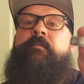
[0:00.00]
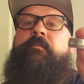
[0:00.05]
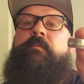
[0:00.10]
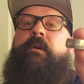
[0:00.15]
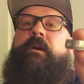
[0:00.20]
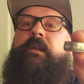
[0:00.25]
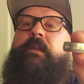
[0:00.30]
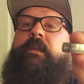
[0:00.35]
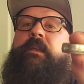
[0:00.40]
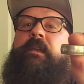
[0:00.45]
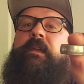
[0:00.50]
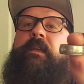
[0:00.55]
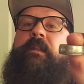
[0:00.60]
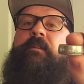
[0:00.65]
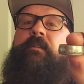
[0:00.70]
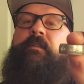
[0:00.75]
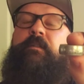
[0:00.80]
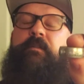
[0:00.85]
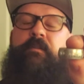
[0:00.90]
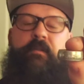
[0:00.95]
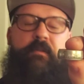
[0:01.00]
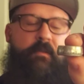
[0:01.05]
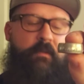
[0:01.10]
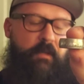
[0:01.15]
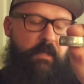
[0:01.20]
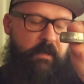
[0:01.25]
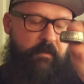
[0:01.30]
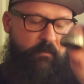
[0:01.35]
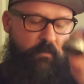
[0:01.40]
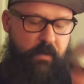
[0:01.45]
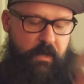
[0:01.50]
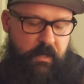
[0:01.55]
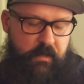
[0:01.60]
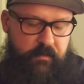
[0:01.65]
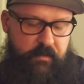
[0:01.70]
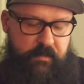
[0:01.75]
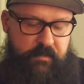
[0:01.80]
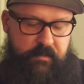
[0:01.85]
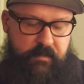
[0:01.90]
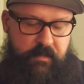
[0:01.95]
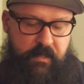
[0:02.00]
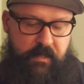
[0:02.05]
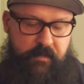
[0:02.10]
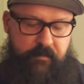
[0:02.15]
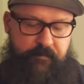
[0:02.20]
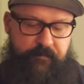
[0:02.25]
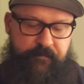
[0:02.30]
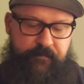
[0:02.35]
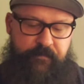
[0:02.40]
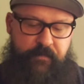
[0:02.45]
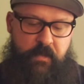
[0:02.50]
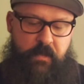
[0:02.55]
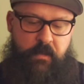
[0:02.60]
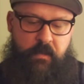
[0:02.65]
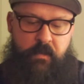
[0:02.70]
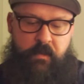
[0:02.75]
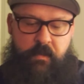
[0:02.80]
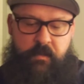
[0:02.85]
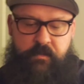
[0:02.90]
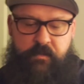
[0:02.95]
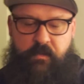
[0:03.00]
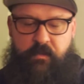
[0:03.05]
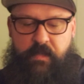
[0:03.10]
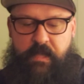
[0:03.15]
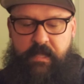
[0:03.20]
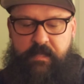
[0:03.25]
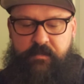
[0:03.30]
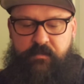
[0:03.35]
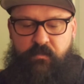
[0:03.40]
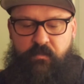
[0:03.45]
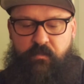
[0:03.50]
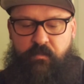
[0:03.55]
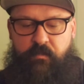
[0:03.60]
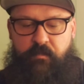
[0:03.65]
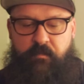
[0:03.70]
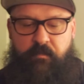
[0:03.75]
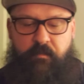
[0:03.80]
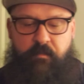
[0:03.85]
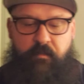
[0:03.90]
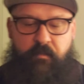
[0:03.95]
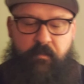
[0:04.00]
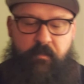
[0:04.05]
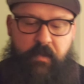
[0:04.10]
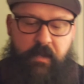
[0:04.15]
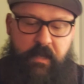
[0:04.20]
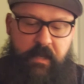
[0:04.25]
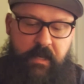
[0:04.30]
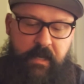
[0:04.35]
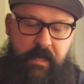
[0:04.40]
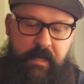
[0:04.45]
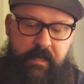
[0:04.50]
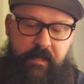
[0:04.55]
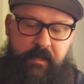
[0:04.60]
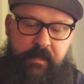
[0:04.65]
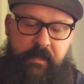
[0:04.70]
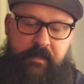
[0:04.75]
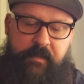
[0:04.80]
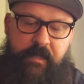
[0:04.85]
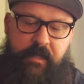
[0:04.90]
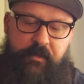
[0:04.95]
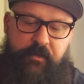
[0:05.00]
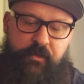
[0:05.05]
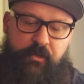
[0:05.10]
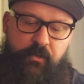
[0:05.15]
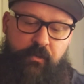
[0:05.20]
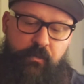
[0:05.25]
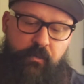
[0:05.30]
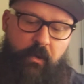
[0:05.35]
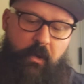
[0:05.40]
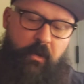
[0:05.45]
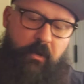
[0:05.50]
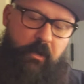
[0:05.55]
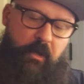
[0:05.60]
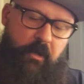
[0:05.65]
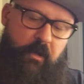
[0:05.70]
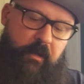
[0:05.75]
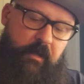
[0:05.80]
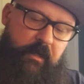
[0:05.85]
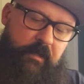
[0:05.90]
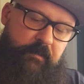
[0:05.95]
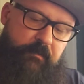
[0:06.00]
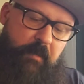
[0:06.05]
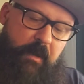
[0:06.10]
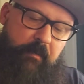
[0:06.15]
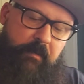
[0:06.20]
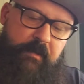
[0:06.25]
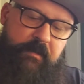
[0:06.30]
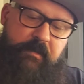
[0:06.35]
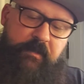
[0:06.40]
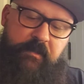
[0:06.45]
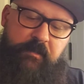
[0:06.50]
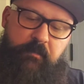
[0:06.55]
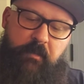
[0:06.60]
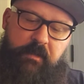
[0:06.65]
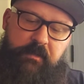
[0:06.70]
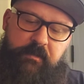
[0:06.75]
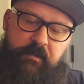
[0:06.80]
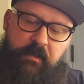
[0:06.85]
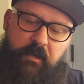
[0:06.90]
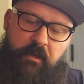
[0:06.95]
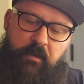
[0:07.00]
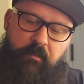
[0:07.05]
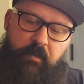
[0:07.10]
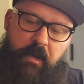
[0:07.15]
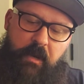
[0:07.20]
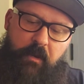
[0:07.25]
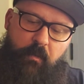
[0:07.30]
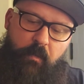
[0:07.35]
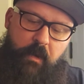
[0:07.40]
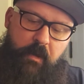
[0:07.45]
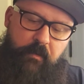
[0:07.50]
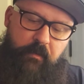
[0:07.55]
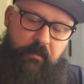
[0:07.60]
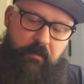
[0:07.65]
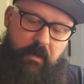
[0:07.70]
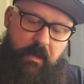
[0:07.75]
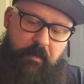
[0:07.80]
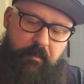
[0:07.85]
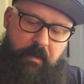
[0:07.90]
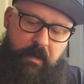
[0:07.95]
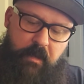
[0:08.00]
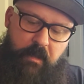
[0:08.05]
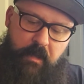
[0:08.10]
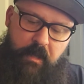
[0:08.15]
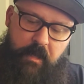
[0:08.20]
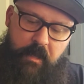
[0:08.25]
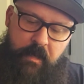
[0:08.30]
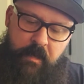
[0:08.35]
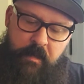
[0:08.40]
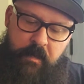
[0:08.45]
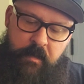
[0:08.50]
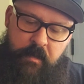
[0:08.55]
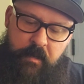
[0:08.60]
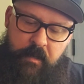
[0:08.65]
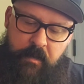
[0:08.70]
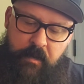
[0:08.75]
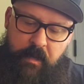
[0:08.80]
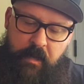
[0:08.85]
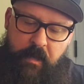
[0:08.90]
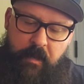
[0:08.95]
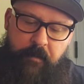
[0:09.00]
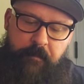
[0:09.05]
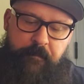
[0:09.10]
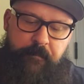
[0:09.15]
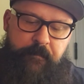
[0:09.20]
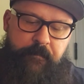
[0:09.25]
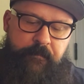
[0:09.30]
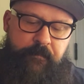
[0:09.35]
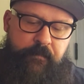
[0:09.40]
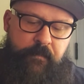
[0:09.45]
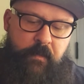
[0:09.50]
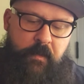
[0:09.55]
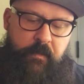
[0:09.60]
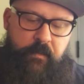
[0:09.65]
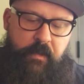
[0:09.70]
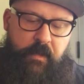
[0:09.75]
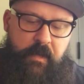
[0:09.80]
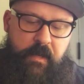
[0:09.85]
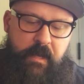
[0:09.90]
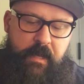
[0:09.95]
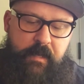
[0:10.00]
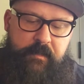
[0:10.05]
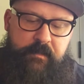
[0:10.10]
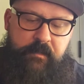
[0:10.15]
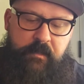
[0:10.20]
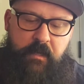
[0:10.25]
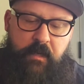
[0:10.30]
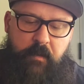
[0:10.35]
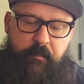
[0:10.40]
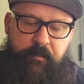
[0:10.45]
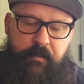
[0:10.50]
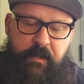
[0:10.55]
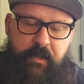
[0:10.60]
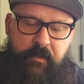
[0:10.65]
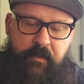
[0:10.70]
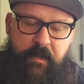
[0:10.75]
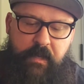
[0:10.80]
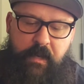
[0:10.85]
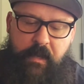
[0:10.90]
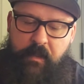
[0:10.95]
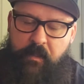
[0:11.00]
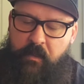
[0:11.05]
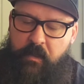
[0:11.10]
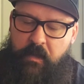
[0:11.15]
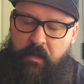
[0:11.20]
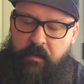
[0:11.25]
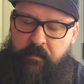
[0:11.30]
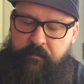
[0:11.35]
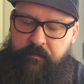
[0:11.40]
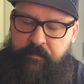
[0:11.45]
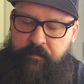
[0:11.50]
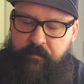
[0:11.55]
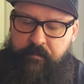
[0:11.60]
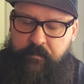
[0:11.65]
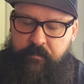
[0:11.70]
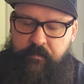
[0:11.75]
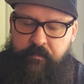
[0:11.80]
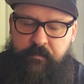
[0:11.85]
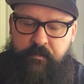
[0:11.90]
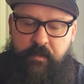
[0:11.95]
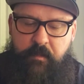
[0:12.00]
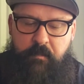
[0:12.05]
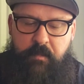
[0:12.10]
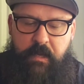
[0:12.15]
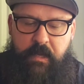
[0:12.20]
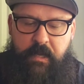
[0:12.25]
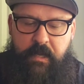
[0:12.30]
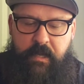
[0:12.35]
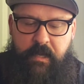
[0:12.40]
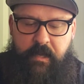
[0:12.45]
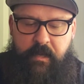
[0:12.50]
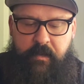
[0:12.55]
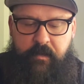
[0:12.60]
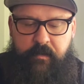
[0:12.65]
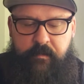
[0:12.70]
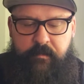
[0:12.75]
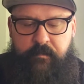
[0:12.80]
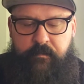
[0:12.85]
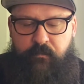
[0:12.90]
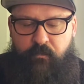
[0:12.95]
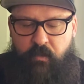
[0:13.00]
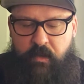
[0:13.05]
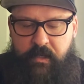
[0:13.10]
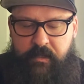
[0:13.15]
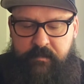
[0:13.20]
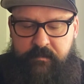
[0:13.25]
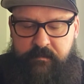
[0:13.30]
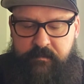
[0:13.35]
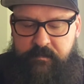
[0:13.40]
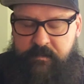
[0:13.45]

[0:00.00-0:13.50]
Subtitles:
But again, love wearing this thing. So that's, and I didn't get that too long ago. I guess maybe 6 months ago, but I wear the crap out of that. Now, the next company that I love to buy rings and